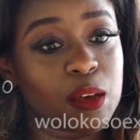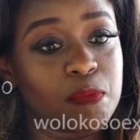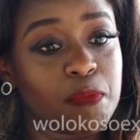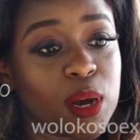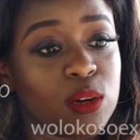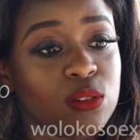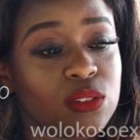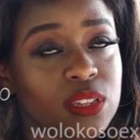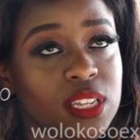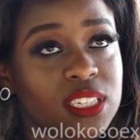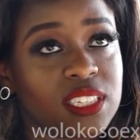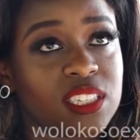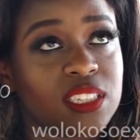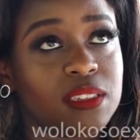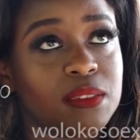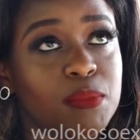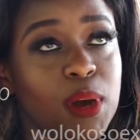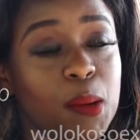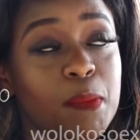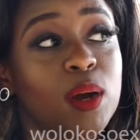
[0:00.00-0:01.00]
about
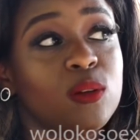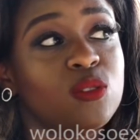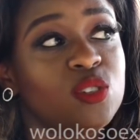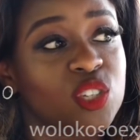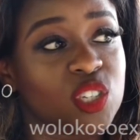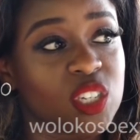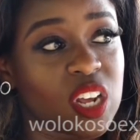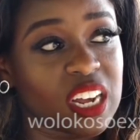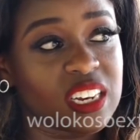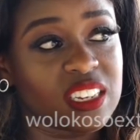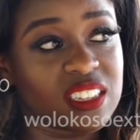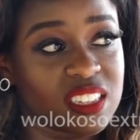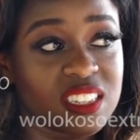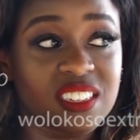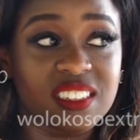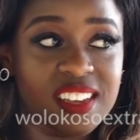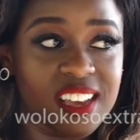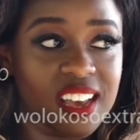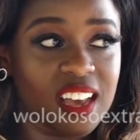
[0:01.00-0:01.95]
to start this